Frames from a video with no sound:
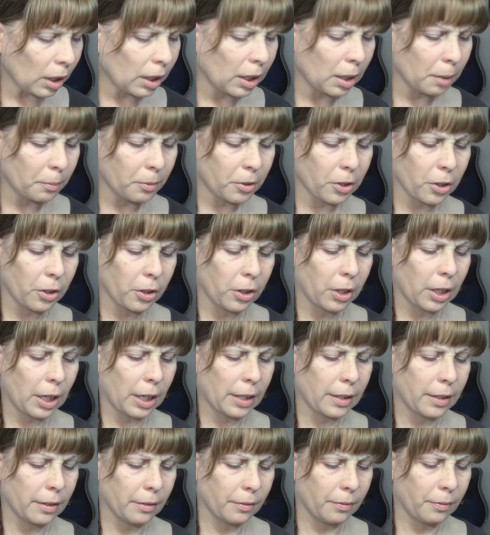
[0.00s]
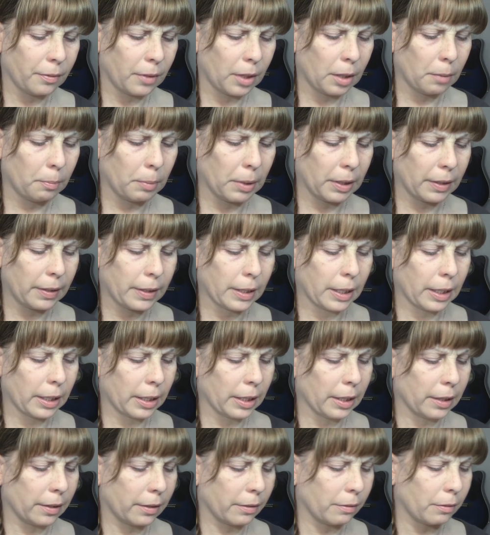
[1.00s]
I'm sure you guys have been
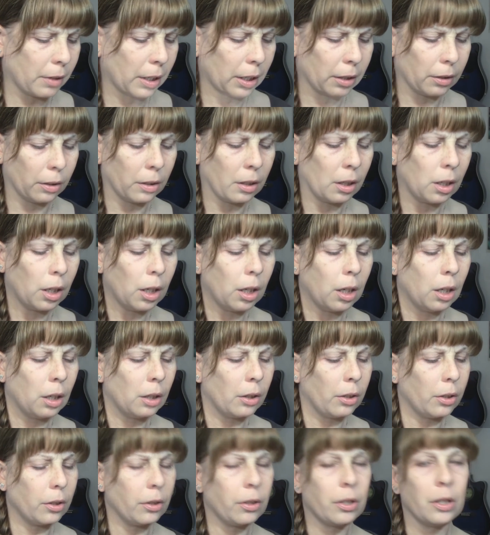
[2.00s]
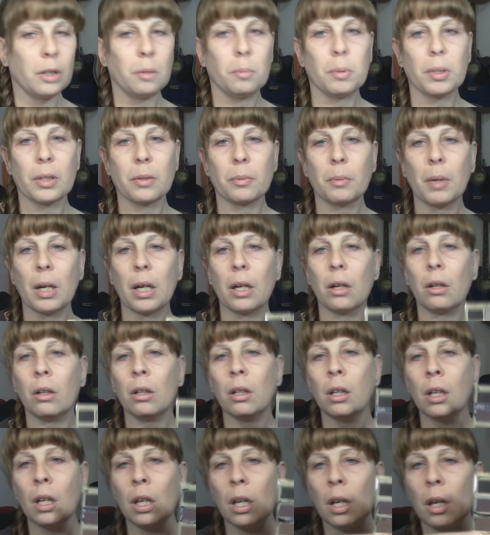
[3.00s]
seeing this around YouTube as
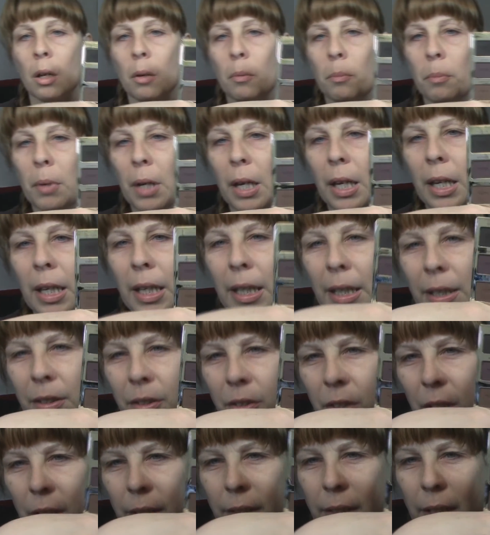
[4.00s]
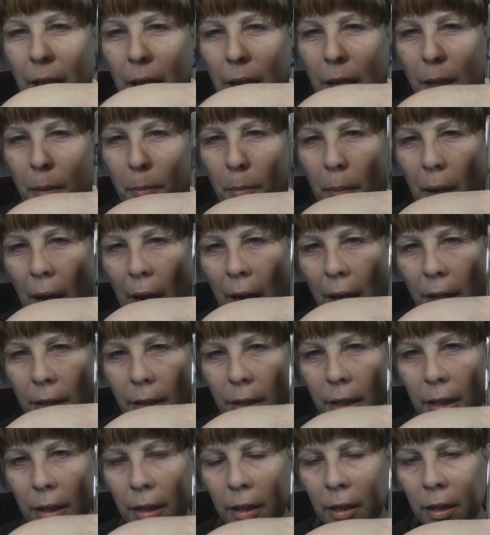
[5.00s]
well, but it's just a
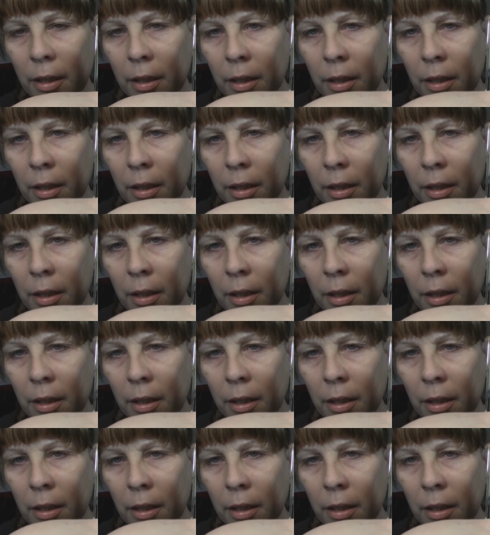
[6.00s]
matte